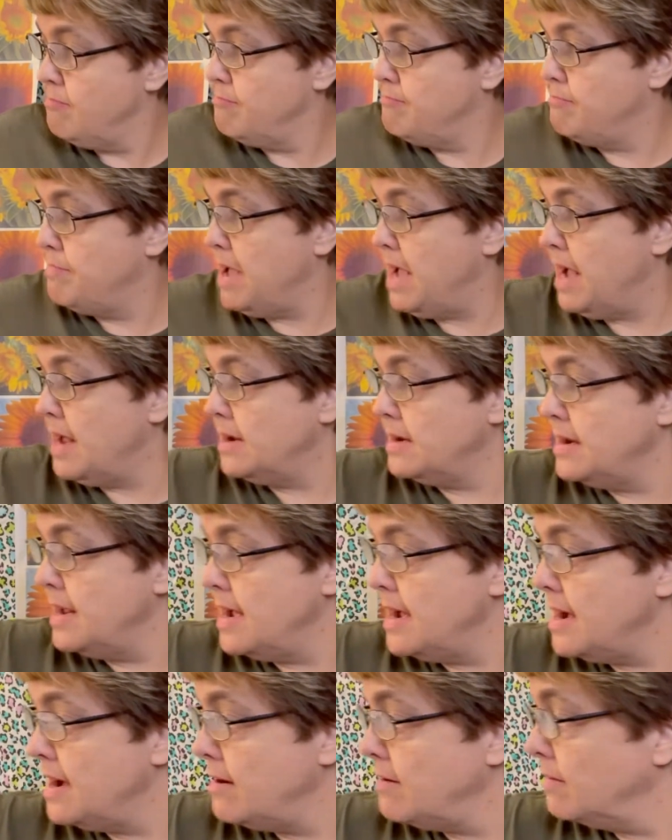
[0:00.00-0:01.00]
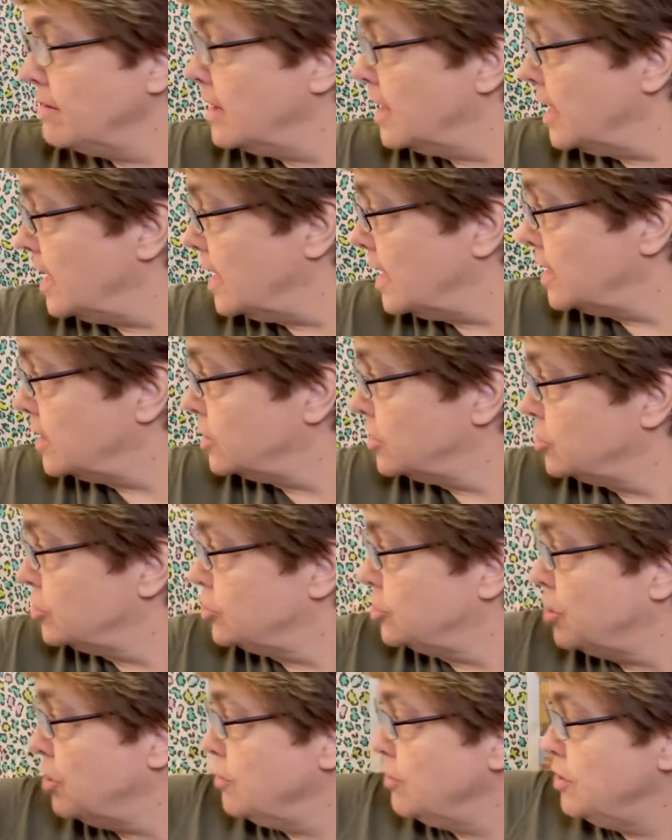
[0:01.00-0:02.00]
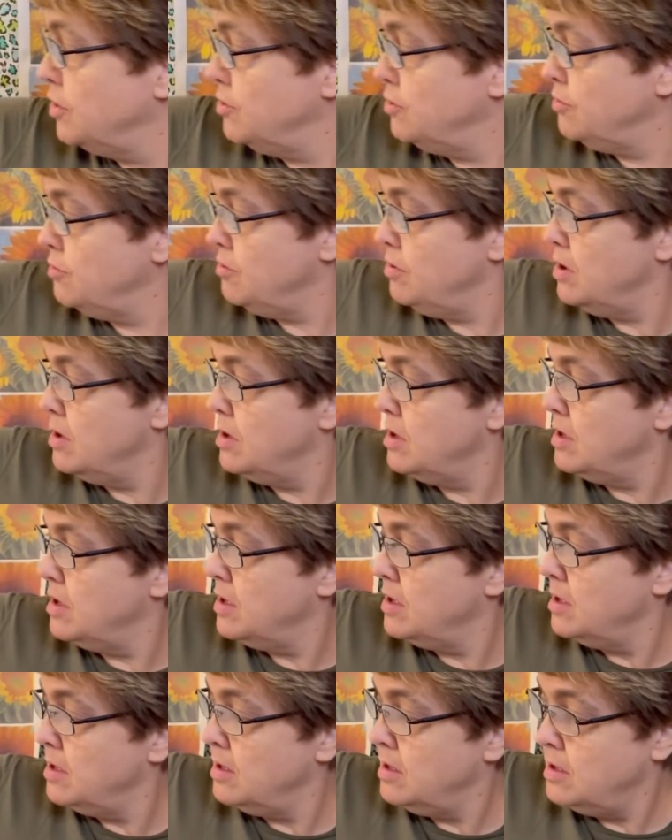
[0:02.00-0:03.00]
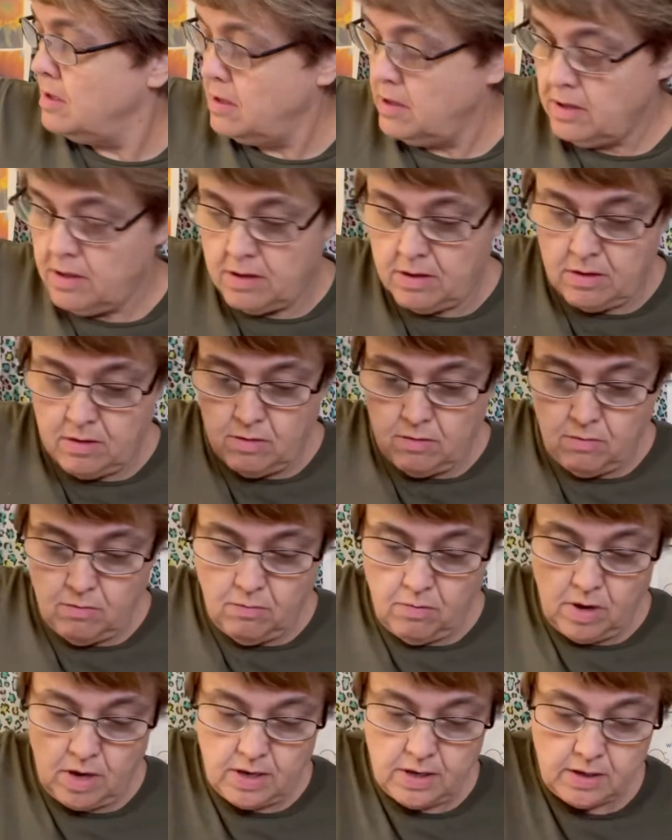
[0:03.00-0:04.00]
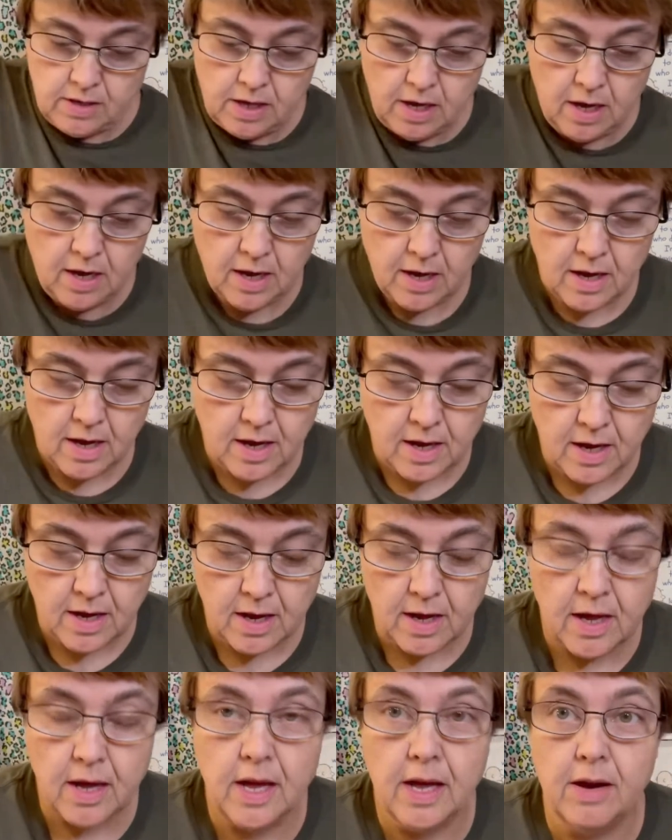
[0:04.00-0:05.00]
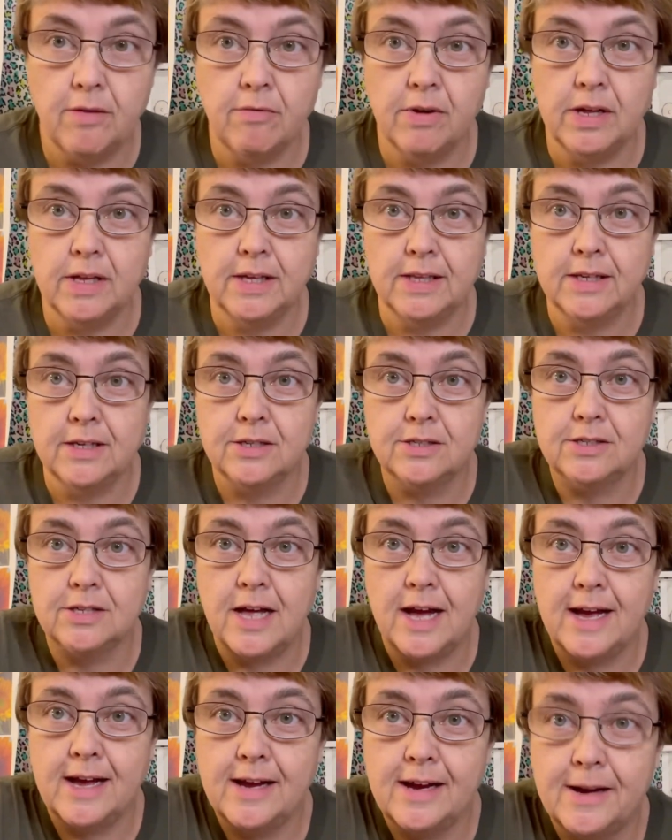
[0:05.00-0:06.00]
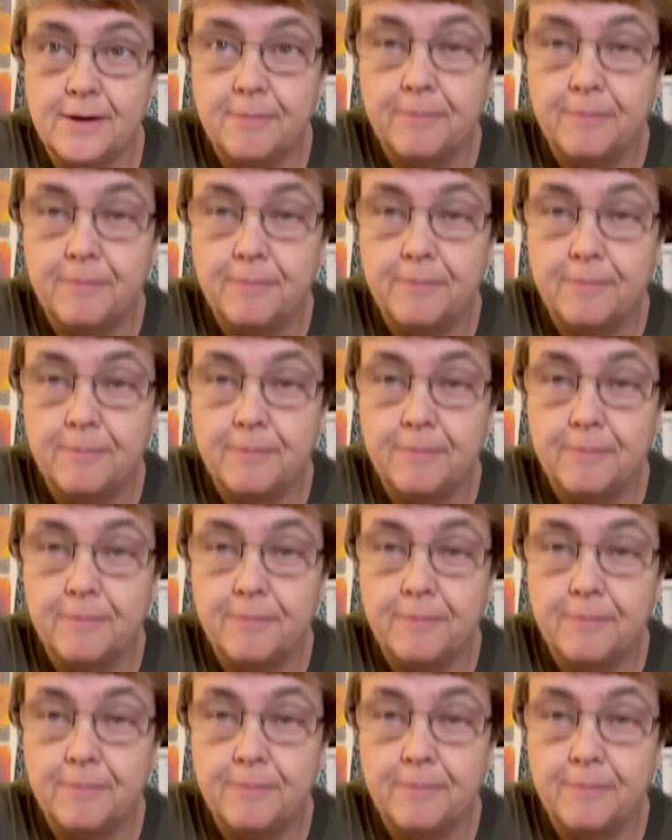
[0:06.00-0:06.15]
pan down and show you what it really looks like.